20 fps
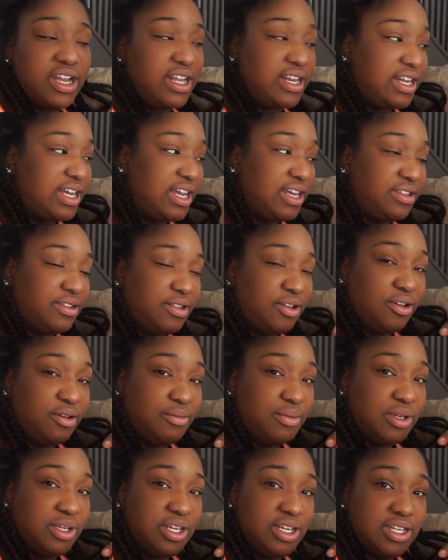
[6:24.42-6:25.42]
at night though
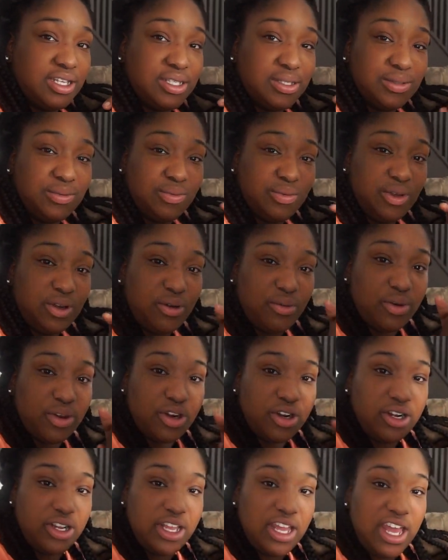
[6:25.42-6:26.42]
because we don't want
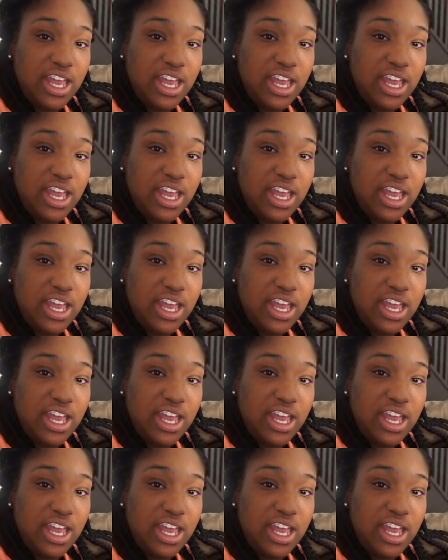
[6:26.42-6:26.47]
her to